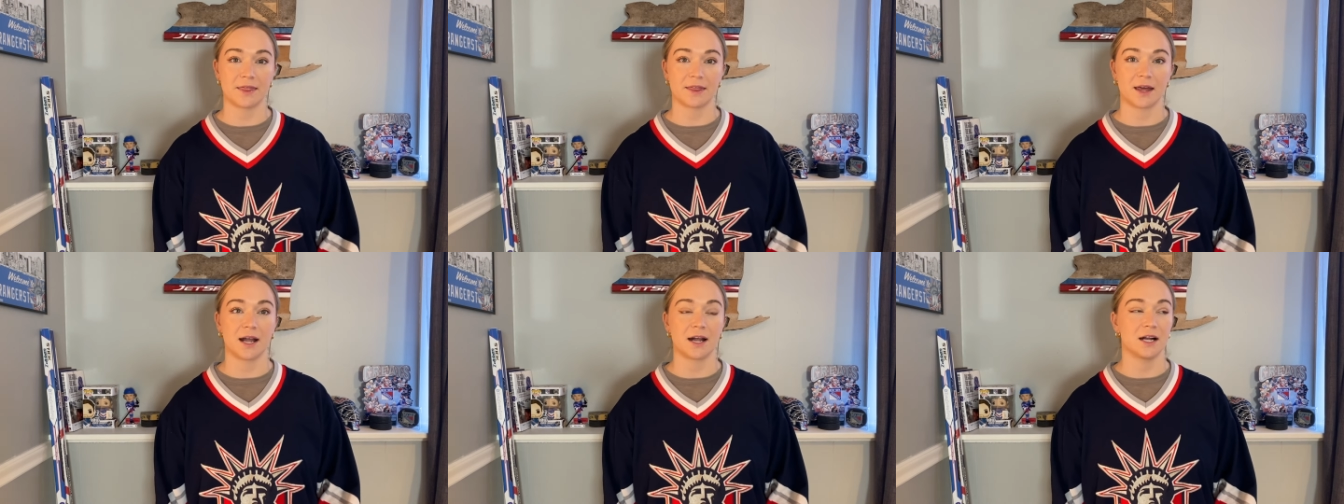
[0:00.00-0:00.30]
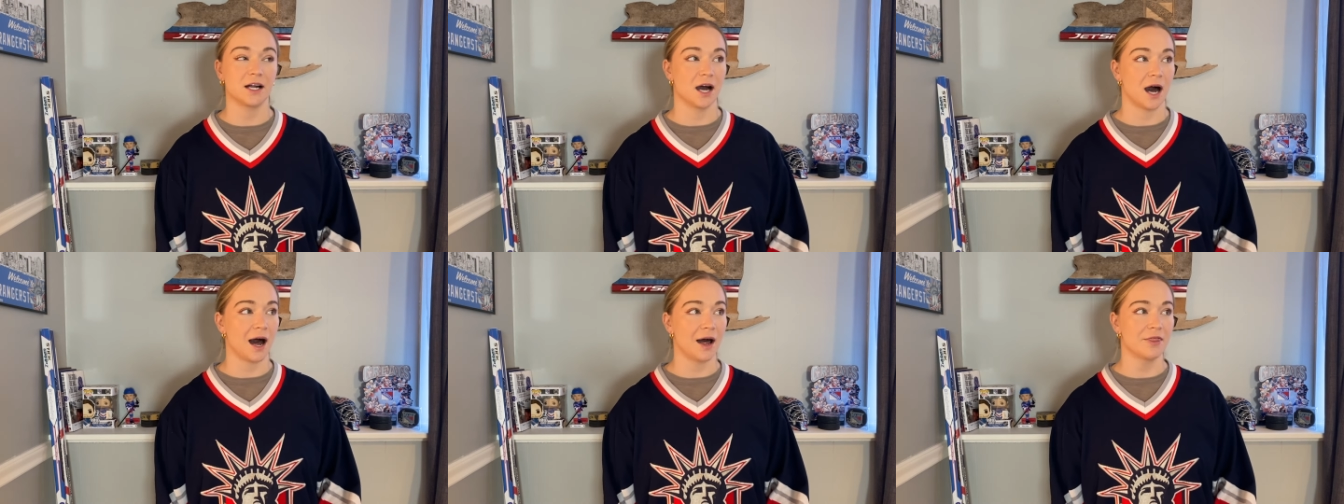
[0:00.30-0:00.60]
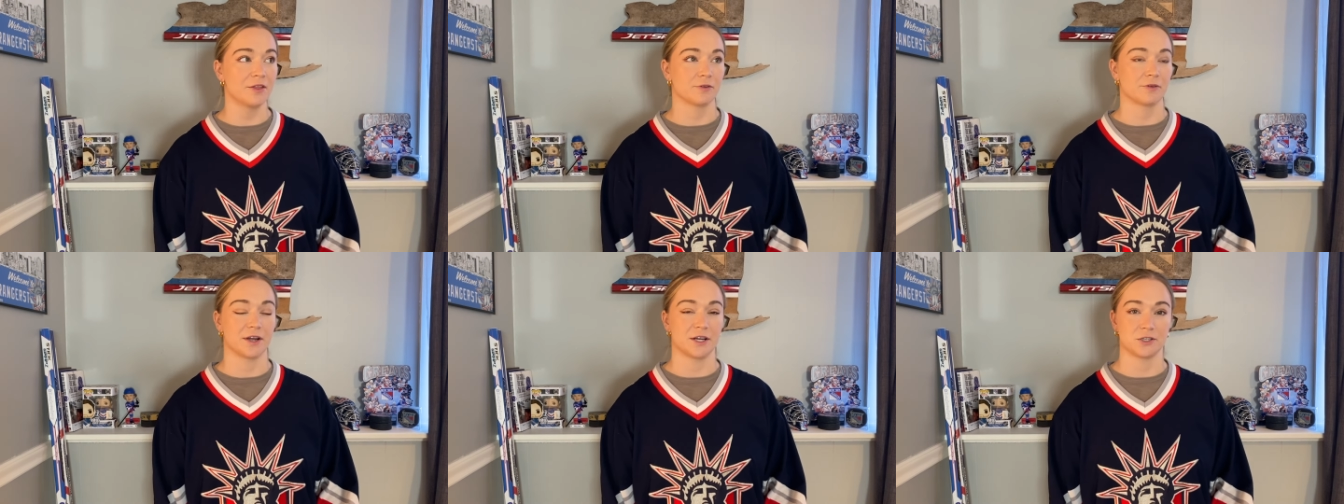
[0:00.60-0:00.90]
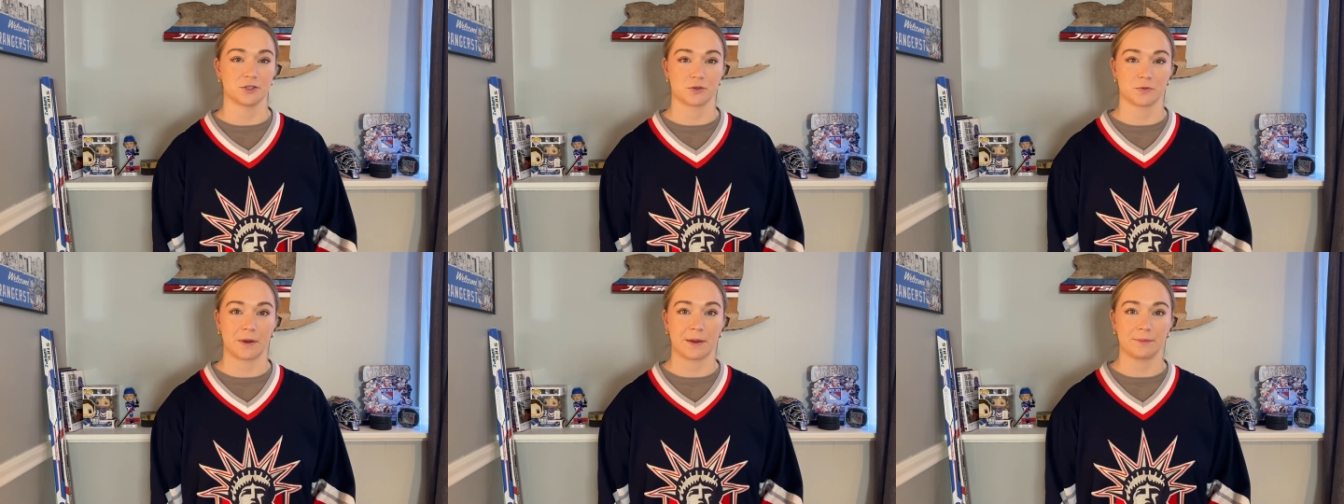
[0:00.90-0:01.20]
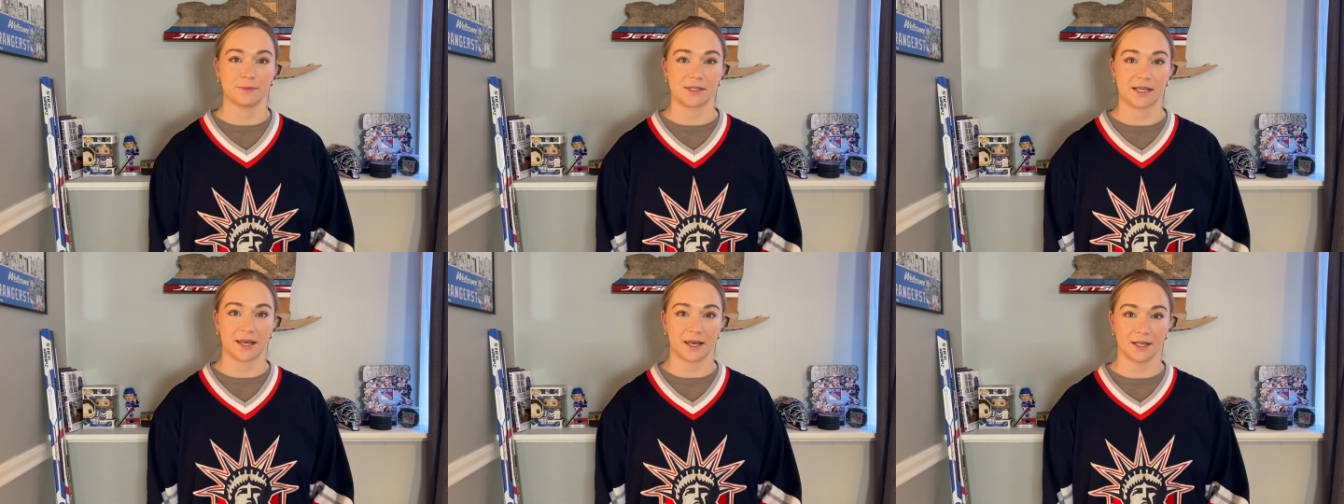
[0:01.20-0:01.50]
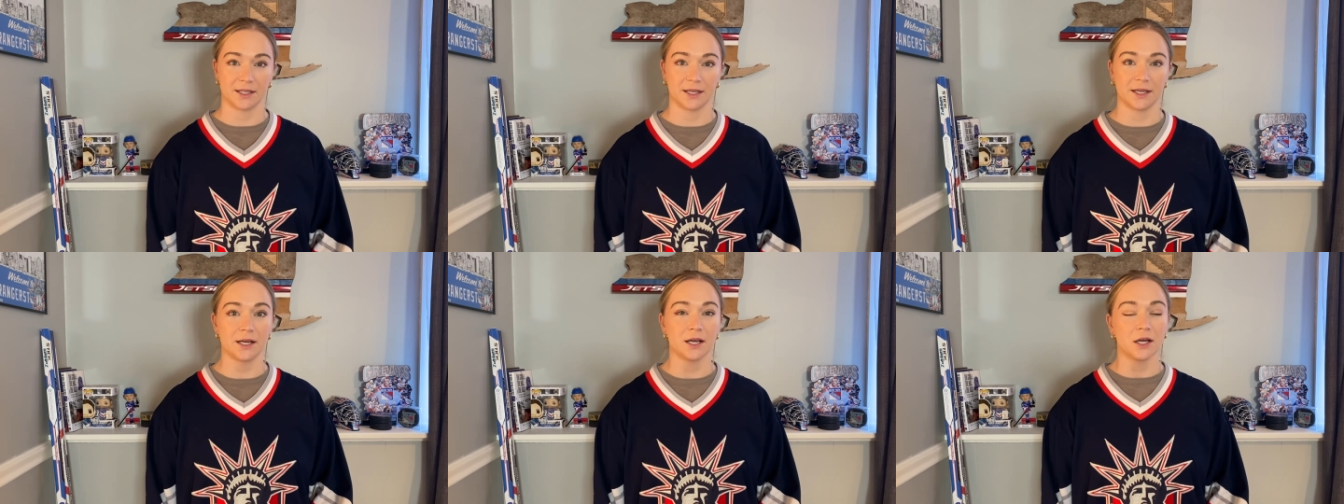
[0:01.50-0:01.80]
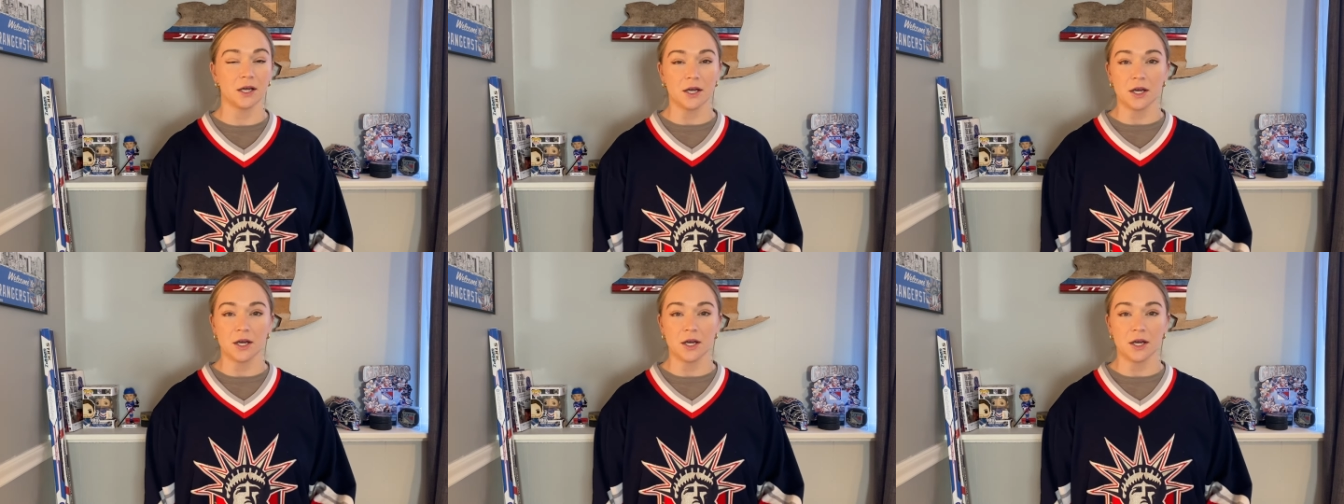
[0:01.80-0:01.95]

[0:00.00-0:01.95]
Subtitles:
Thanks God the Rangers were able to kill it.